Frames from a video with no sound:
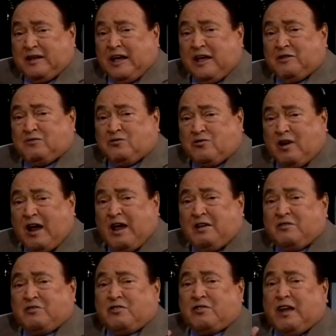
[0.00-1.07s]
can
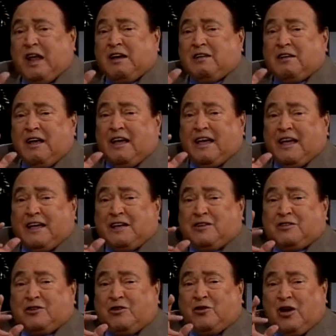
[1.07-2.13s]
transcend
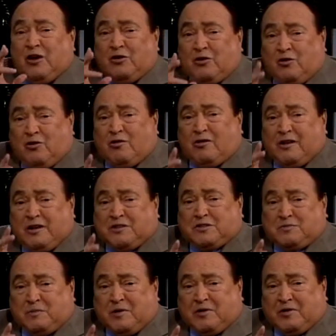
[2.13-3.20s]
into your
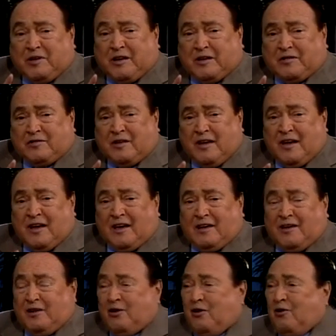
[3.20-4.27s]
experience.
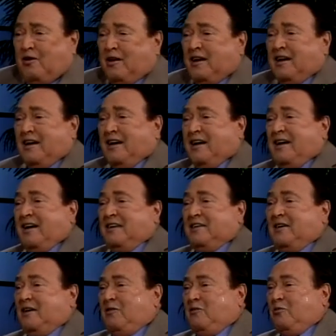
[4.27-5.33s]
You know,
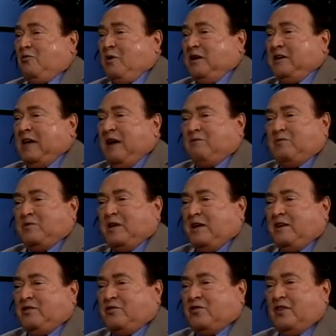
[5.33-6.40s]
we get
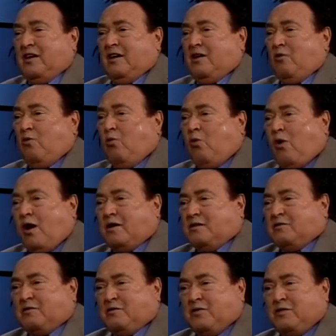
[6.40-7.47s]
these
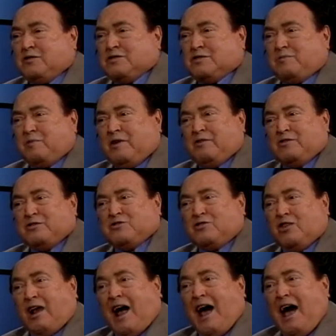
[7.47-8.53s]
wonderful
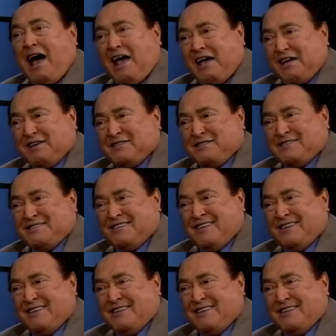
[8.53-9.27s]
spiritual highs.